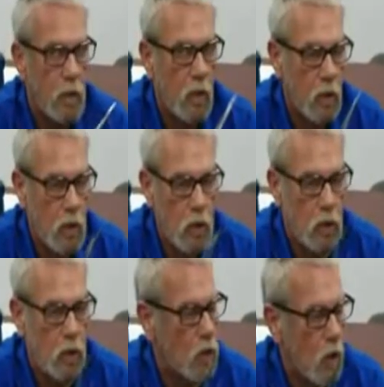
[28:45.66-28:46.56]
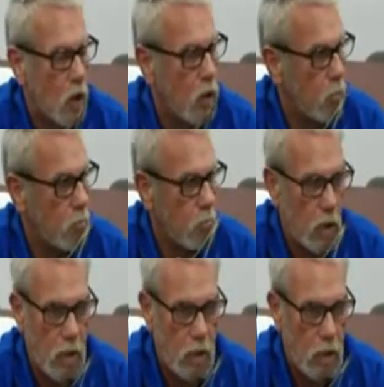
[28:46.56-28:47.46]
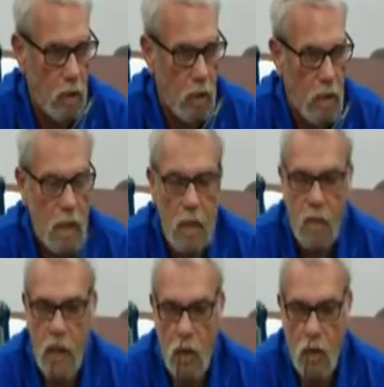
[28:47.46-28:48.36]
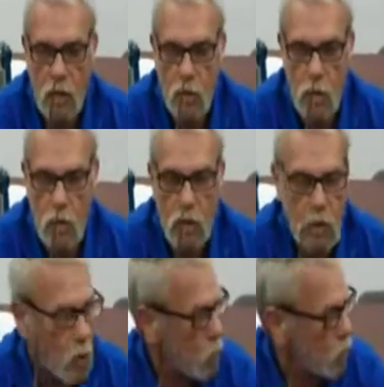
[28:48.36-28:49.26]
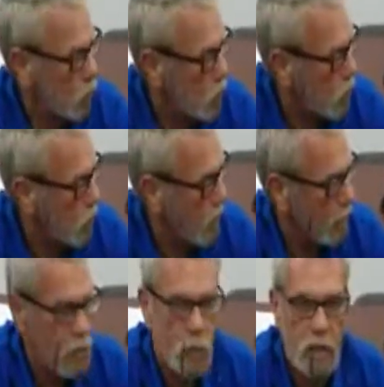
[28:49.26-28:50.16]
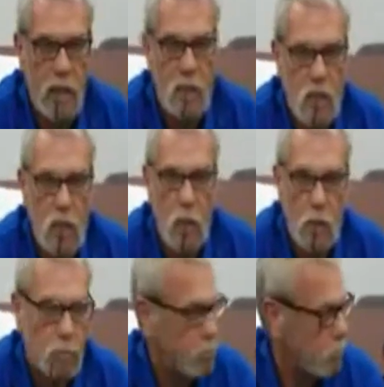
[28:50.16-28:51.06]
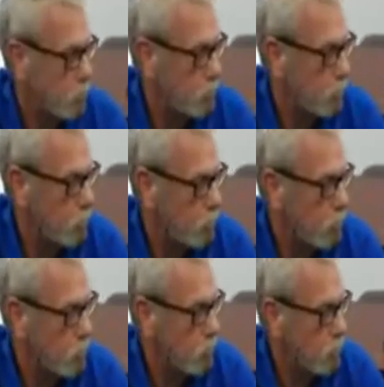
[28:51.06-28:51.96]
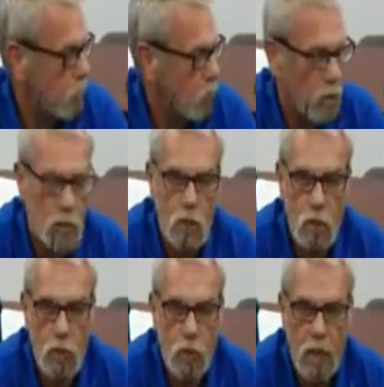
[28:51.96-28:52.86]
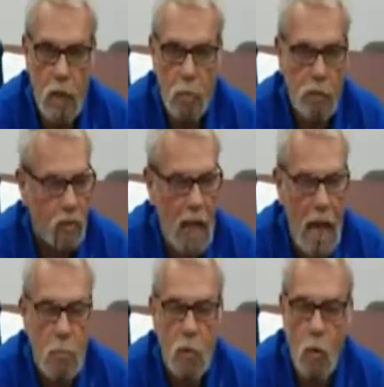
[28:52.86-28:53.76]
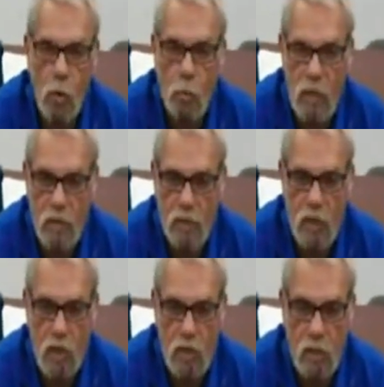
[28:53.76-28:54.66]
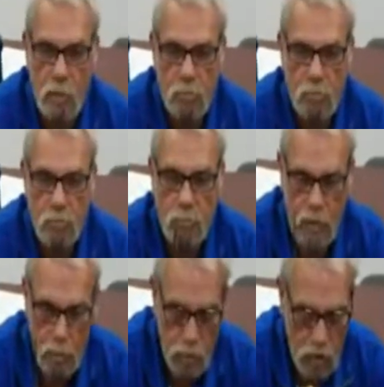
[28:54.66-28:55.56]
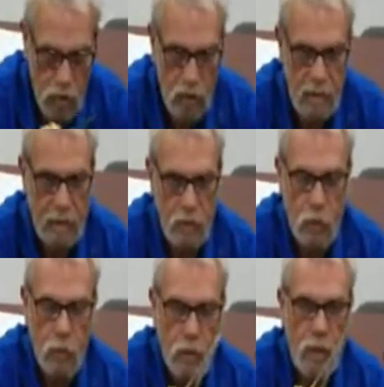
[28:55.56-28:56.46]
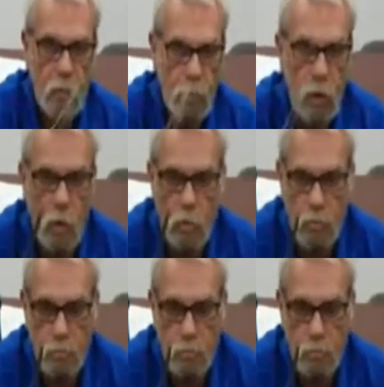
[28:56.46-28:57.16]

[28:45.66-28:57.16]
The uses are myriad. They also use it to hold suture needles when they sew. When they're suturing up a flap or a piece of gingiva. They punch the needle through with it and pull.